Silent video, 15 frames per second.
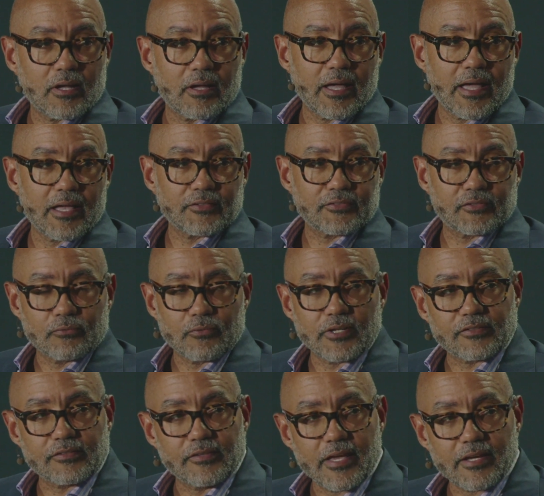as to
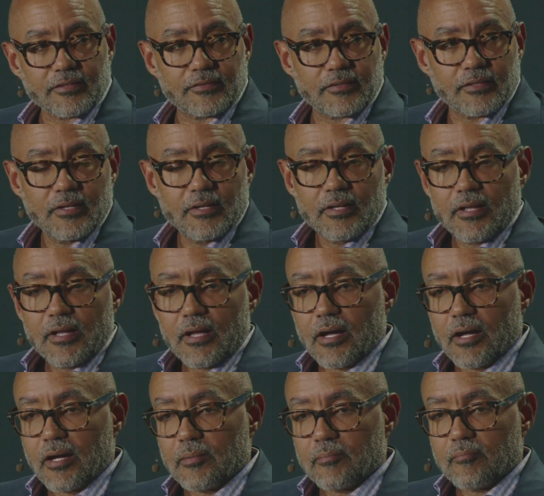what's next,
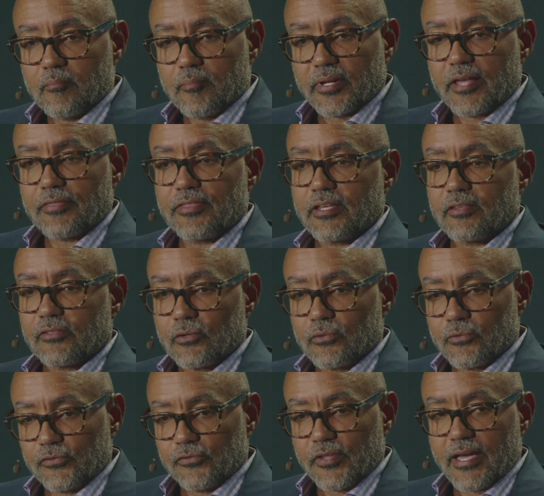but I think
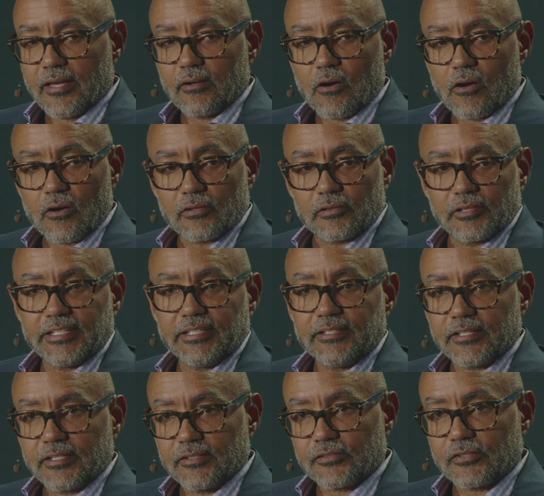those that are
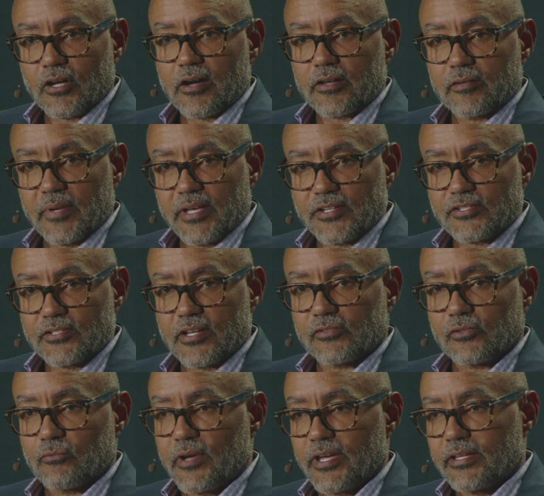leaned into automation as
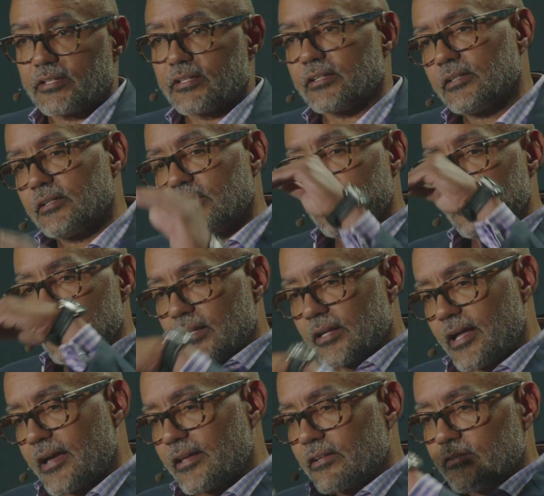a way to
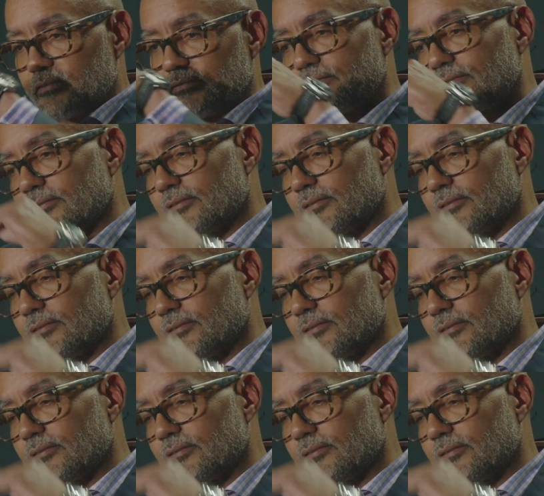kind of,